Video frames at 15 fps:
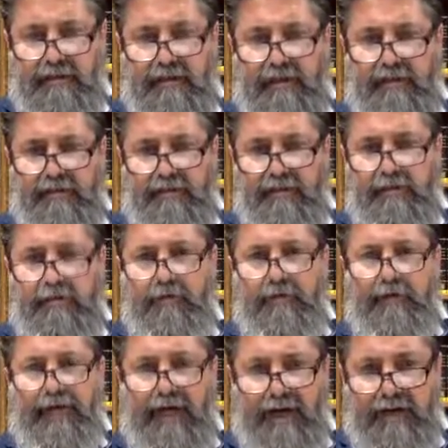Even though you
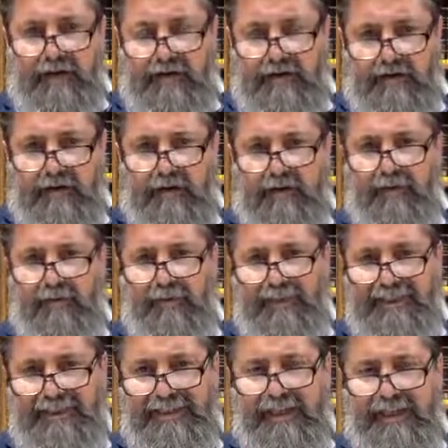want to honor, it could be
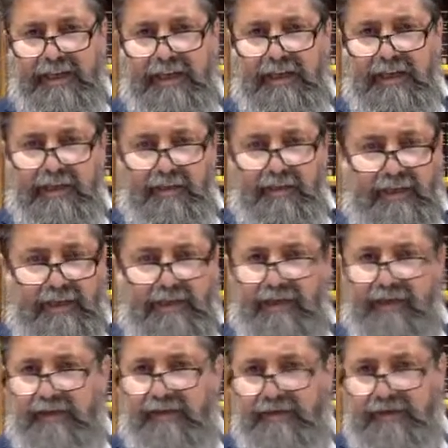a second name, but
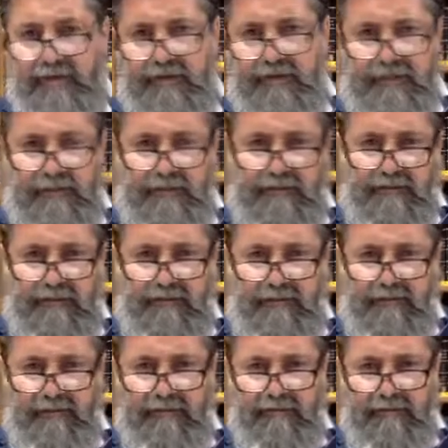not the first name.
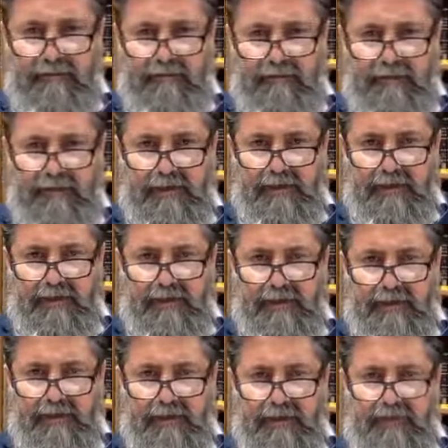
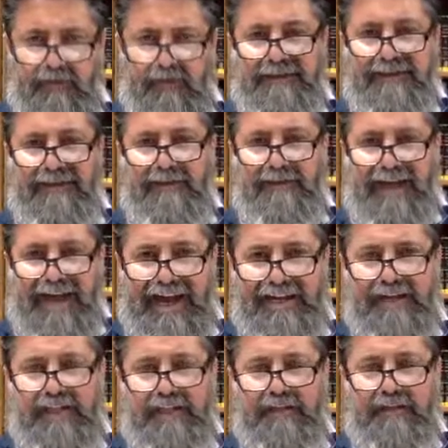The first name
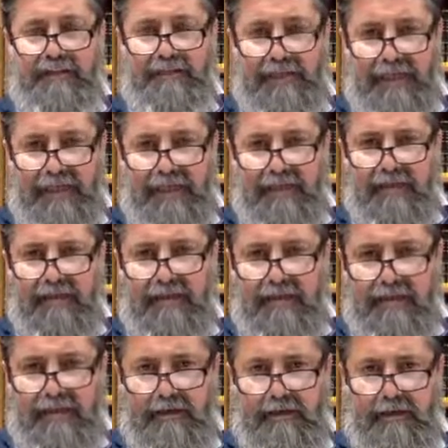has to be
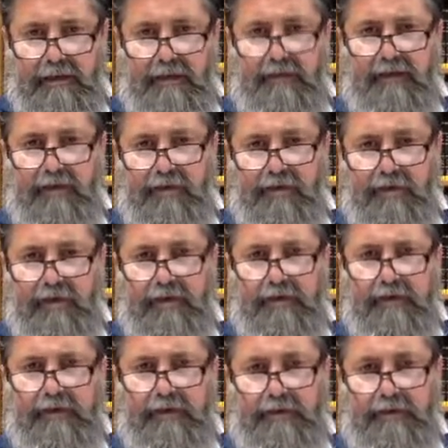of a good